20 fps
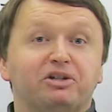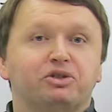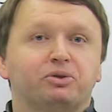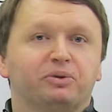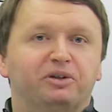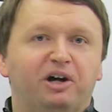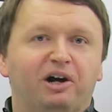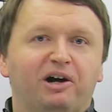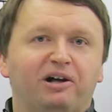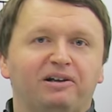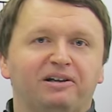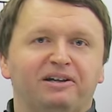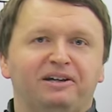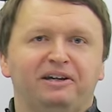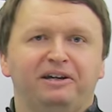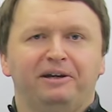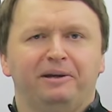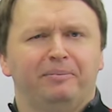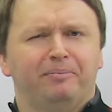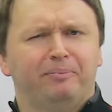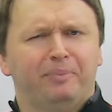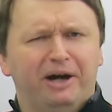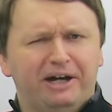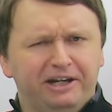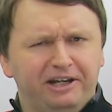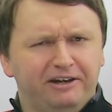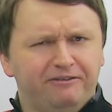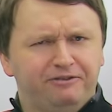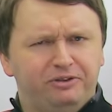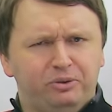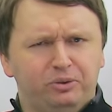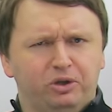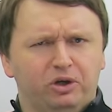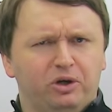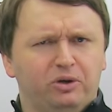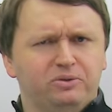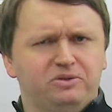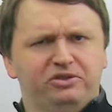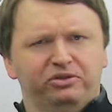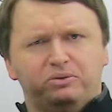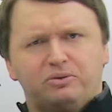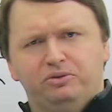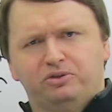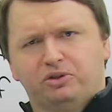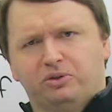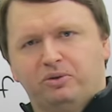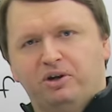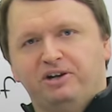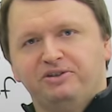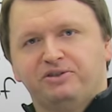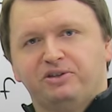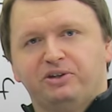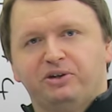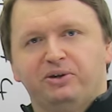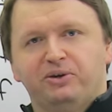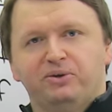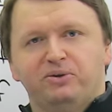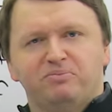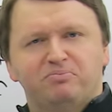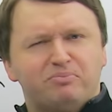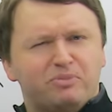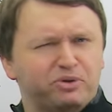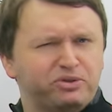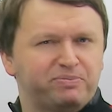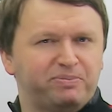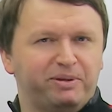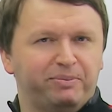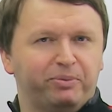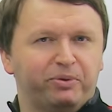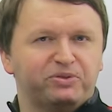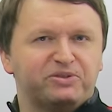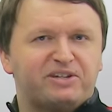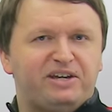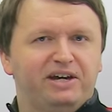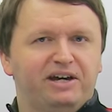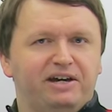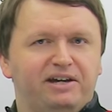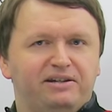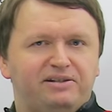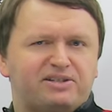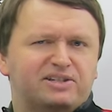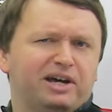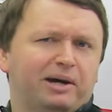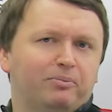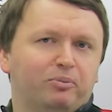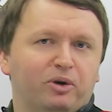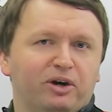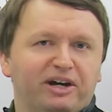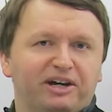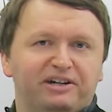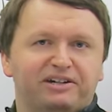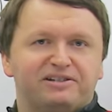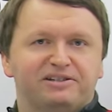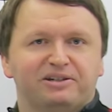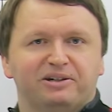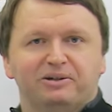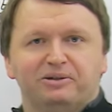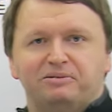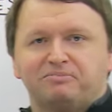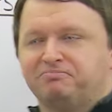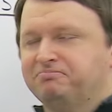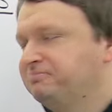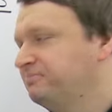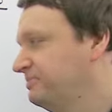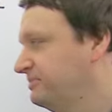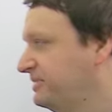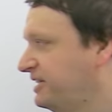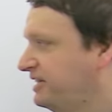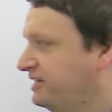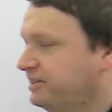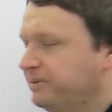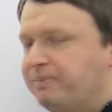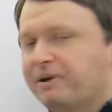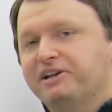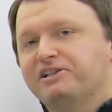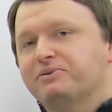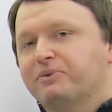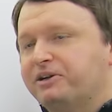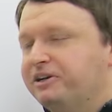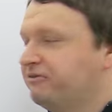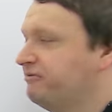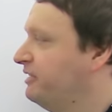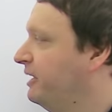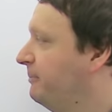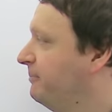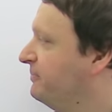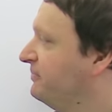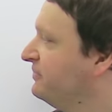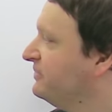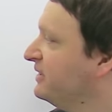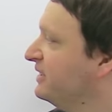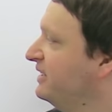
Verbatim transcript: Montreal, but if you go to Toronto, most people say subway, so it depends where you're from.